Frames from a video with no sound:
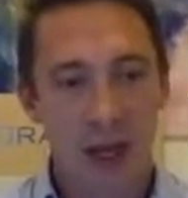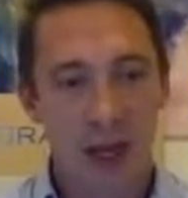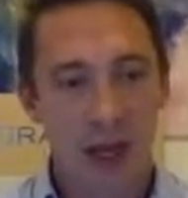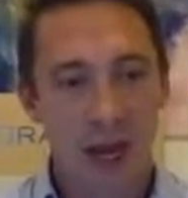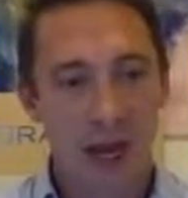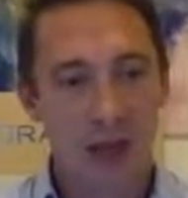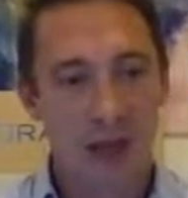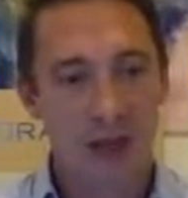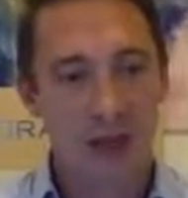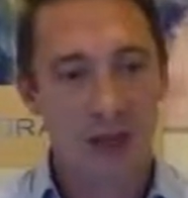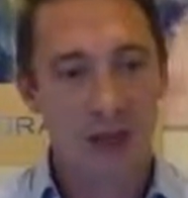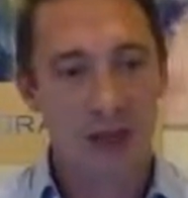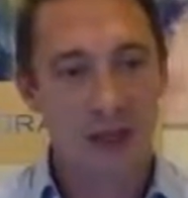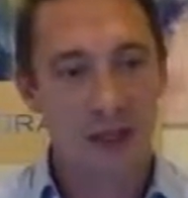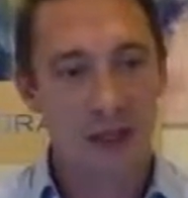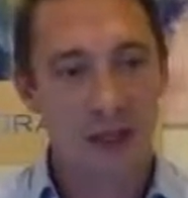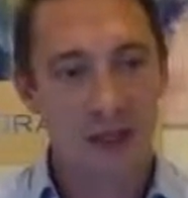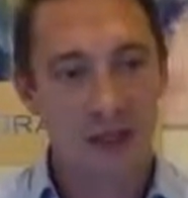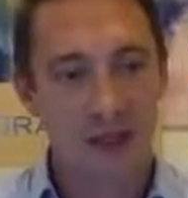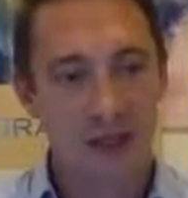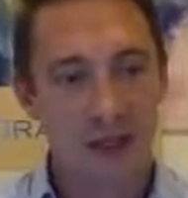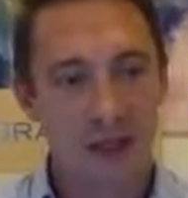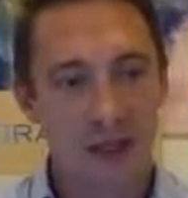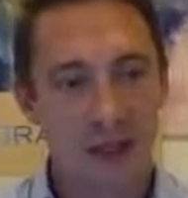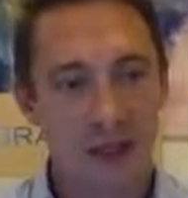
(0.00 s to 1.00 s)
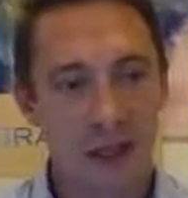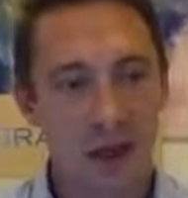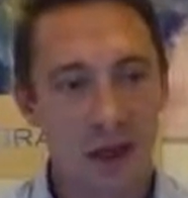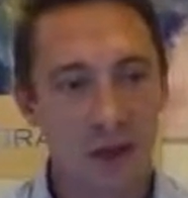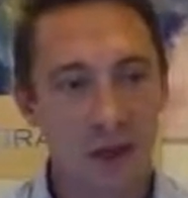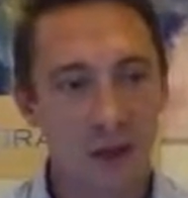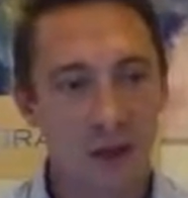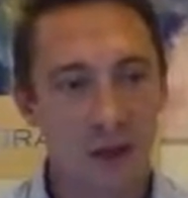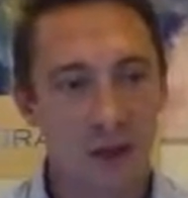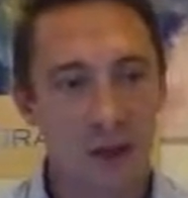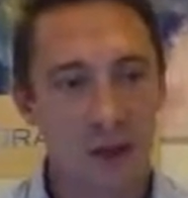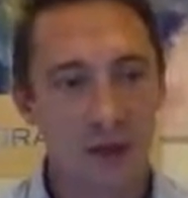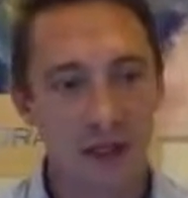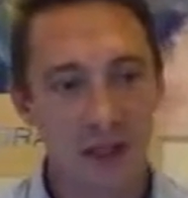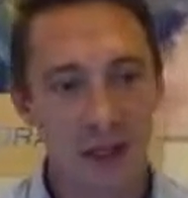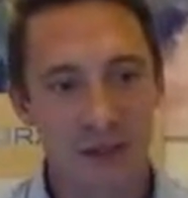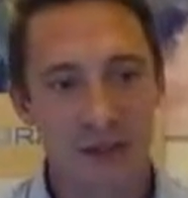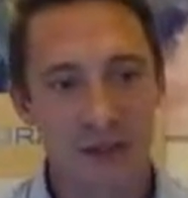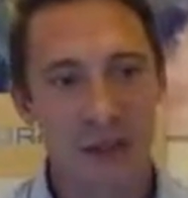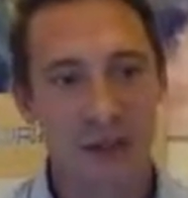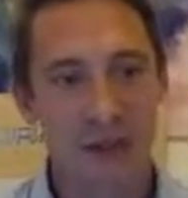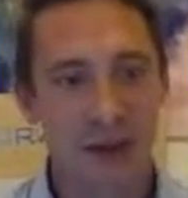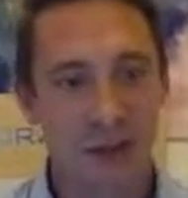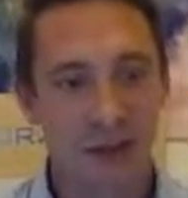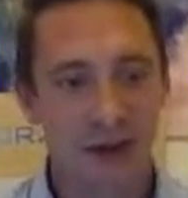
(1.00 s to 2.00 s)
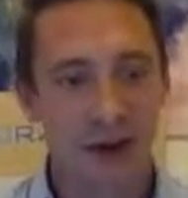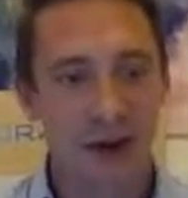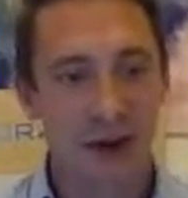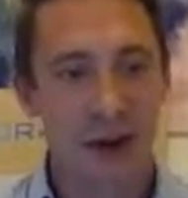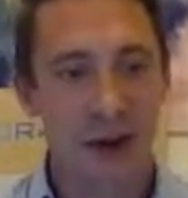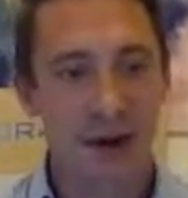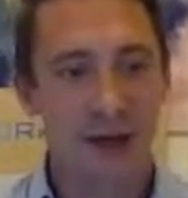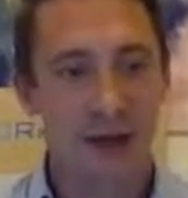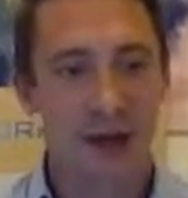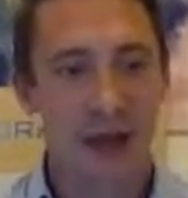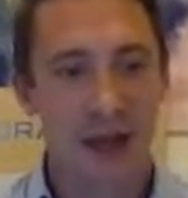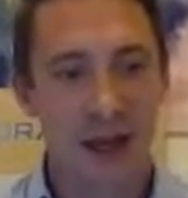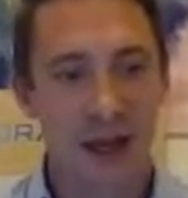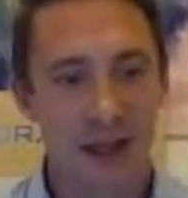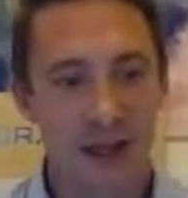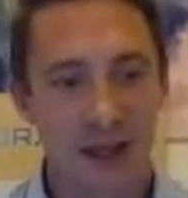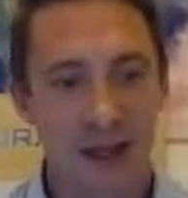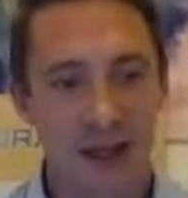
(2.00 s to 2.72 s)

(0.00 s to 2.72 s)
And I think, we'll also see behind that, the other